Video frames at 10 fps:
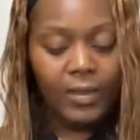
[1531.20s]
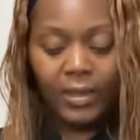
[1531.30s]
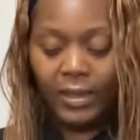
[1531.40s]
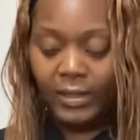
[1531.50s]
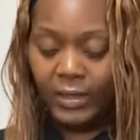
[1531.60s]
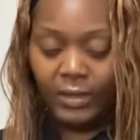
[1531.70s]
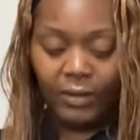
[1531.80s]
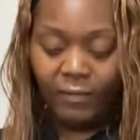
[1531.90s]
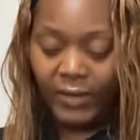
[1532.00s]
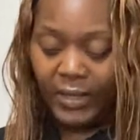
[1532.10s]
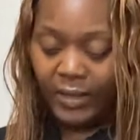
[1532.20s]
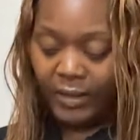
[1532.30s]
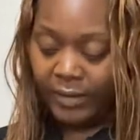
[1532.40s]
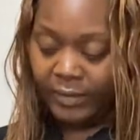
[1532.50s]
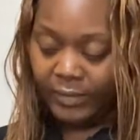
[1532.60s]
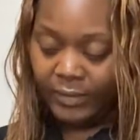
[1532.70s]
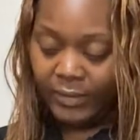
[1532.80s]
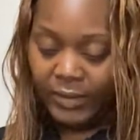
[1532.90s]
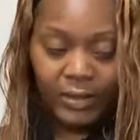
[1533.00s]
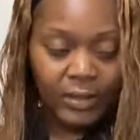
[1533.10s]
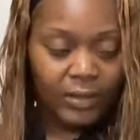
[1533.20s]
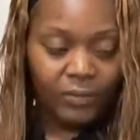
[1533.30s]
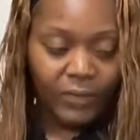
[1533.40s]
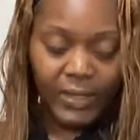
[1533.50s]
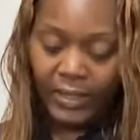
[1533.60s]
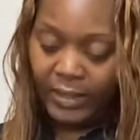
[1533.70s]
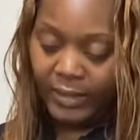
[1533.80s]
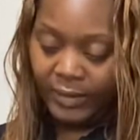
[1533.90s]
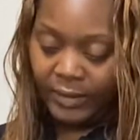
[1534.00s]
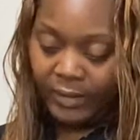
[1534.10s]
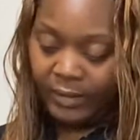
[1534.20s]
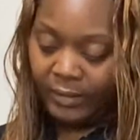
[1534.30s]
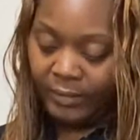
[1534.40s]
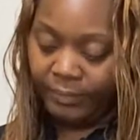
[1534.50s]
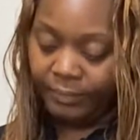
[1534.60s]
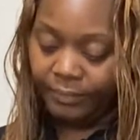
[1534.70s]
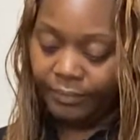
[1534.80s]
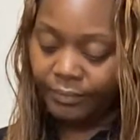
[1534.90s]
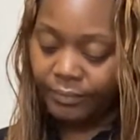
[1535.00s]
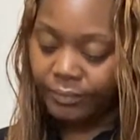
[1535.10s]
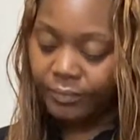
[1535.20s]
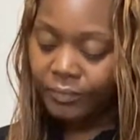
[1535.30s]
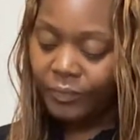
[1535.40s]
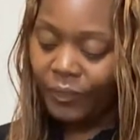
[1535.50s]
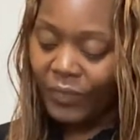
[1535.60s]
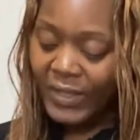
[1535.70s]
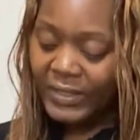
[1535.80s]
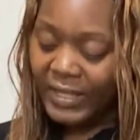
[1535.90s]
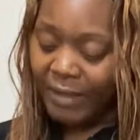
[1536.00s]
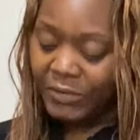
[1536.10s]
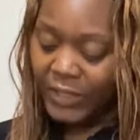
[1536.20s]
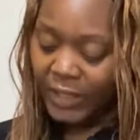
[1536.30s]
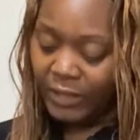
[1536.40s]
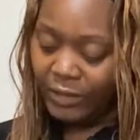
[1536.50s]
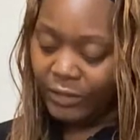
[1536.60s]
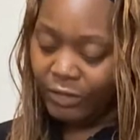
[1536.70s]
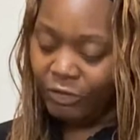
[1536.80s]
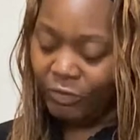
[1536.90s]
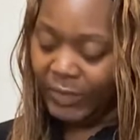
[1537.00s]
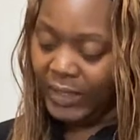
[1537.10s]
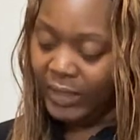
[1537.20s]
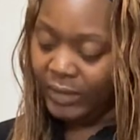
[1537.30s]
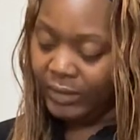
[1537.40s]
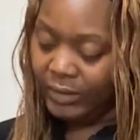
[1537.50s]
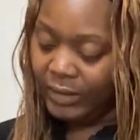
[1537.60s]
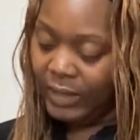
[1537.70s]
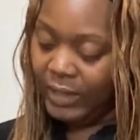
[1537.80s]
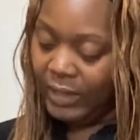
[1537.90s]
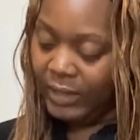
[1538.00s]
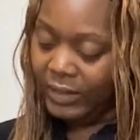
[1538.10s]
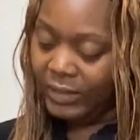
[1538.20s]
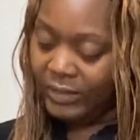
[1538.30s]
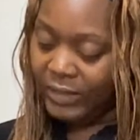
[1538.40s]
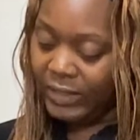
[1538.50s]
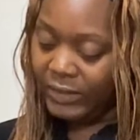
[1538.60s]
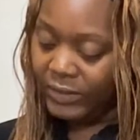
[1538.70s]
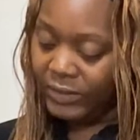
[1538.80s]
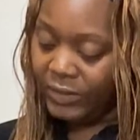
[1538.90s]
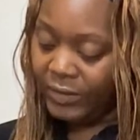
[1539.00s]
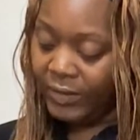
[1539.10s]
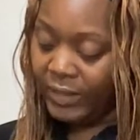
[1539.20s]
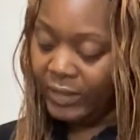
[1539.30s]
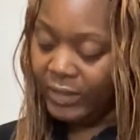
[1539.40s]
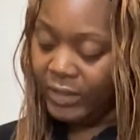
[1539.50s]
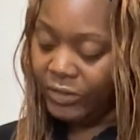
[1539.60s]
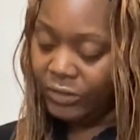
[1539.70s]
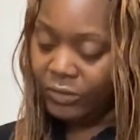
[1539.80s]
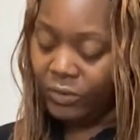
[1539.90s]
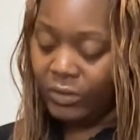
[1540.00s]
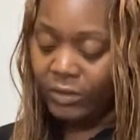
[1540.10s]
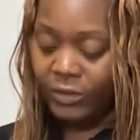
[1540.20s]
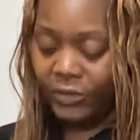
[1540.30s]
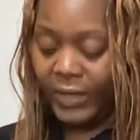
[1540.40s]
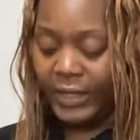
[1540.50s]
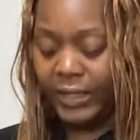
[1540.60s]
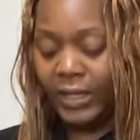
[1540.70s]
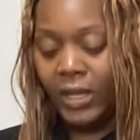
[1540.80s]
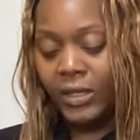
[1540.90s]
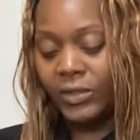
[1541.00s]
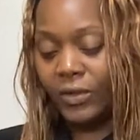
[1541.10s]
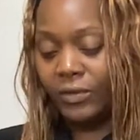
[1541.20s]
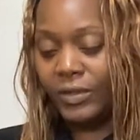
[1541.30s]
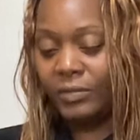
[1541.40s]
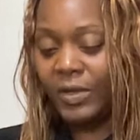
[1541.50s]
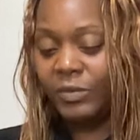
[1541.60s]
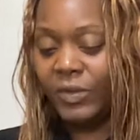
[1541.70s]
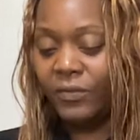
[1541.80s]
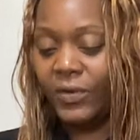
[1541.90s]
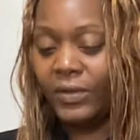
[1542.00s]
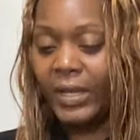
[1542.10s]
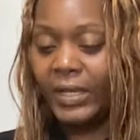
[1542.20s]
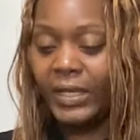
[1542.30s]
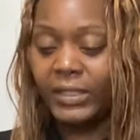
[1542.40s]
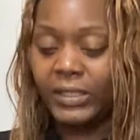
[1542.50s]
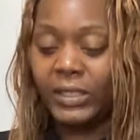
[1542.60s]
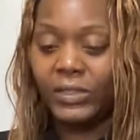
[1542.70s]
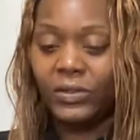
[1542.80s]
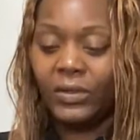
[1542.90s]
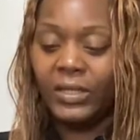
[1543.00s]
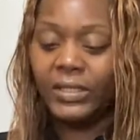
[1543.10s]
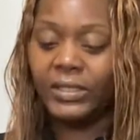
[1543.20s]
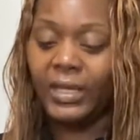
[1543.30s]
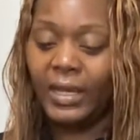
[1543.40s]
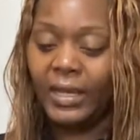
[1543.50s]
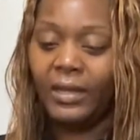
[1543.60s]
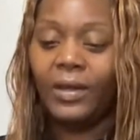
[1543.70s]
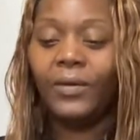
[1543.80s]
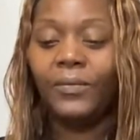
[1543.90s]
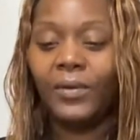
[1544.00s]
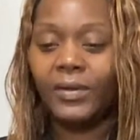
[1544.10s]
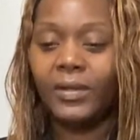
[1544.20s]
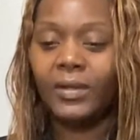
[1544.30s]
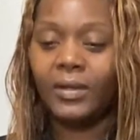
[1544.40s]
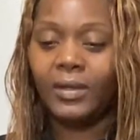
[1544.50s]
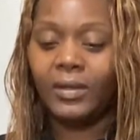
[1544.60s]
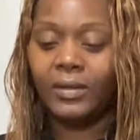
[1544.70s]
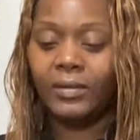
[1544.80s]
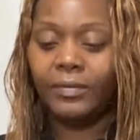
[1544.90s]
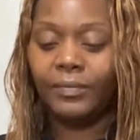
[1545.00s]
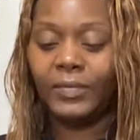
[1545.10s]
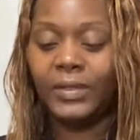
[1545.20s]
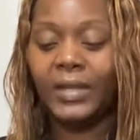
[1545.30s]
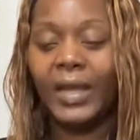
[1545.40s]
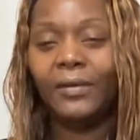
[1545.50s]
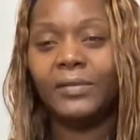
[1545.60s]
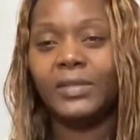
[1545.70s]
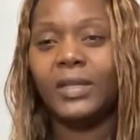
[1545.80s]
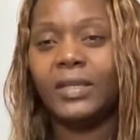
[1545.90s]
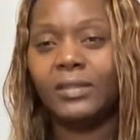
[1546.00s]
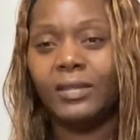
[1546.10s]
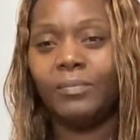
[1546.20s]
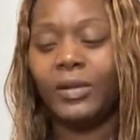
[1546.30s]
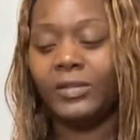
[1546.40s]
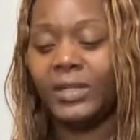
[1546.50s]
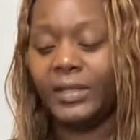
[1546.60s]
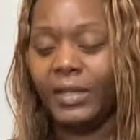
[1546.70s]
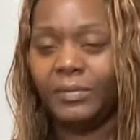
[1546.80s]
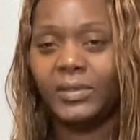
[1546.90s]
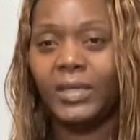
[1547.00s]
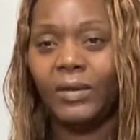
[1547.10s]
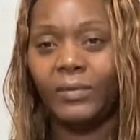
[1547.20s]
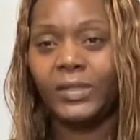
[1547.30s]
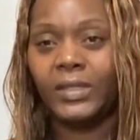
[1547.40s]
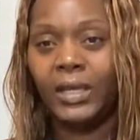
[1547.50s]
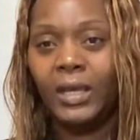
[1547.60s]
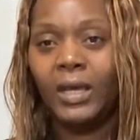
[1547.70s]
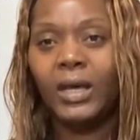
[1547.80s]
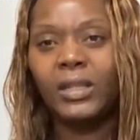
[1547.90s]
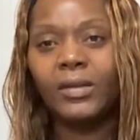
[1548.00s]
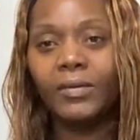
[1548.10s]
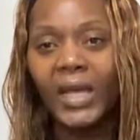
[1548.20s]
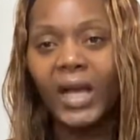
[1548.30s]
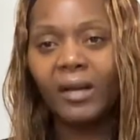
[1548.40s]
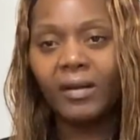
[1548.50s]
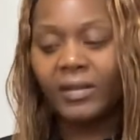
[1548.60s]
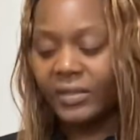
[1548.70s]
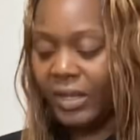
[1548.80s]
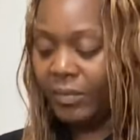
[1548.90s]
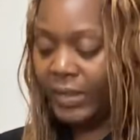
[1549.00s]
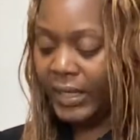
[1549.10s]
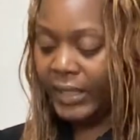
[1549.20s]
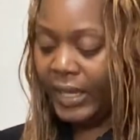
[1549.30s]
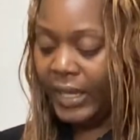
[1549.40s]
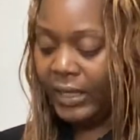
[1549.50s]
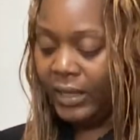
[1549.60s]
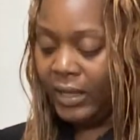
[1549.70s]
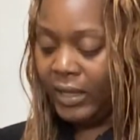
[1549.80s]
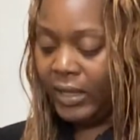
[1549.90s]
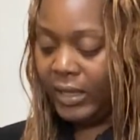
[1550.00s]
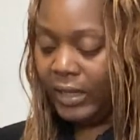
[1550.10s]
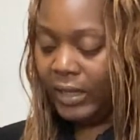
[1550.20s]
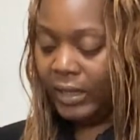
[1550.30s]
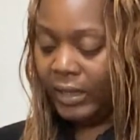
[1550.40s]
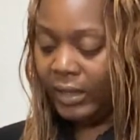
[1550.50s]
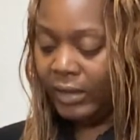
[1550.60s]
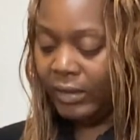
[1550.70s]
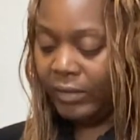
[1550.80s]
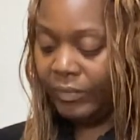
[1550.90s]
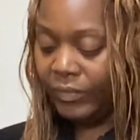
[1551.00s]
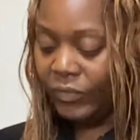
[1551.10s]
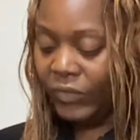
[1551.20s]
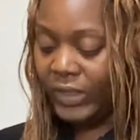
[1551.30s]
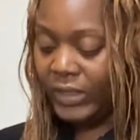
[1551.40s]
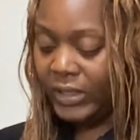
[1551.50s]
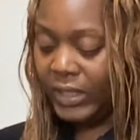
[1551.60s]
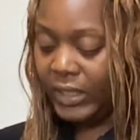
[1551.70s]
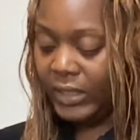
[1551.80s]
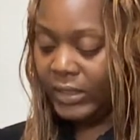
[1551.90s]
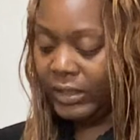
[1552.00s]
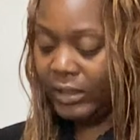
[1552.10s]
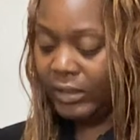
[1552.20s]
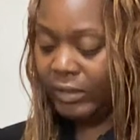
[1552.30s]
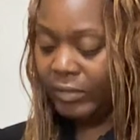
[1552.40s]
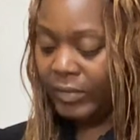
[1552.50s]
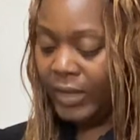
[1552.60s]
And then over here, we got um, stop checking their social media. And then it says consider getting additional schooling or training. So this makes me feel like, because it's, it's on this side where the um, Knight was at, the person I kept saying was a little younger or something like that. And um, when it says um,